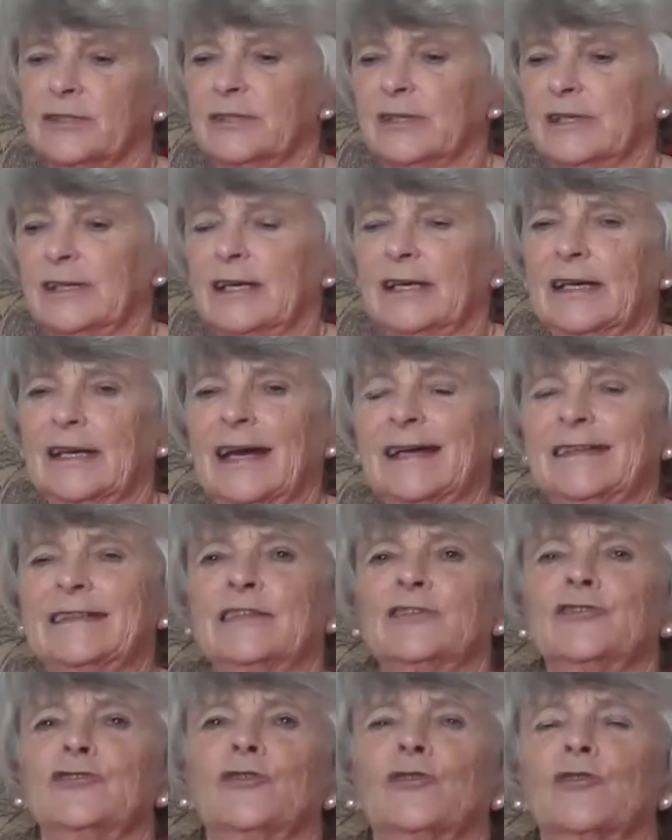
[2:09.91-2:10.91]
and
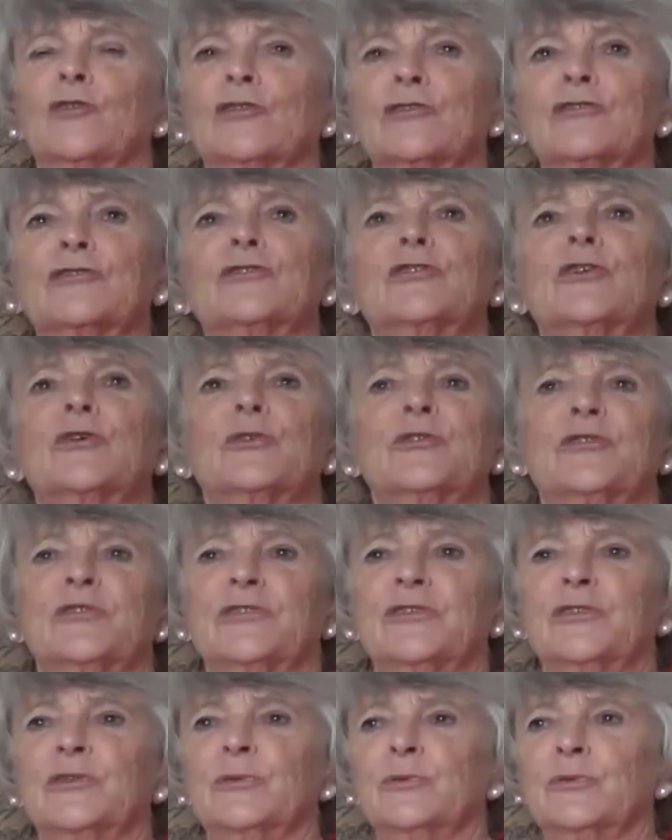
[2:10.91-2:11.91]
aunties and uncles and
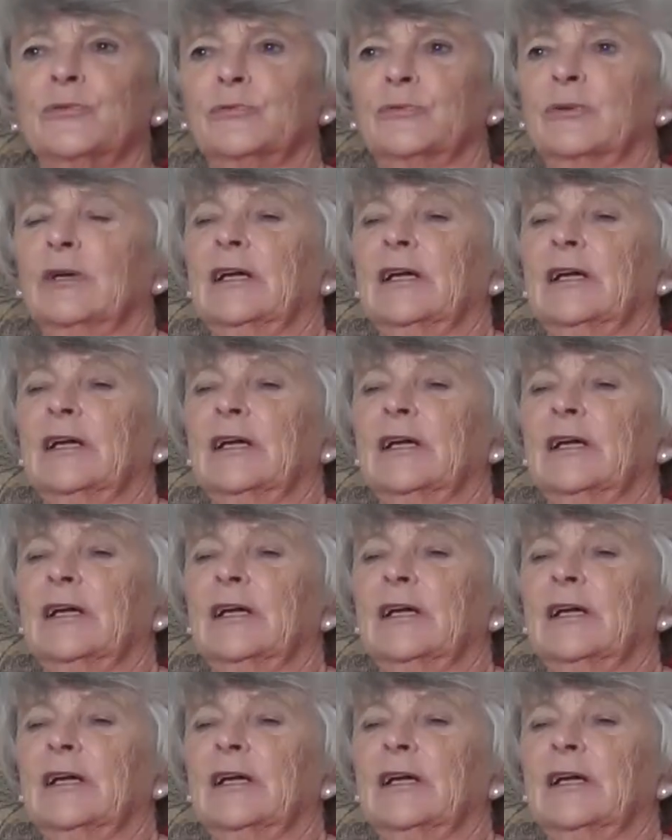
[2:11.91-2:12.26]
cousins who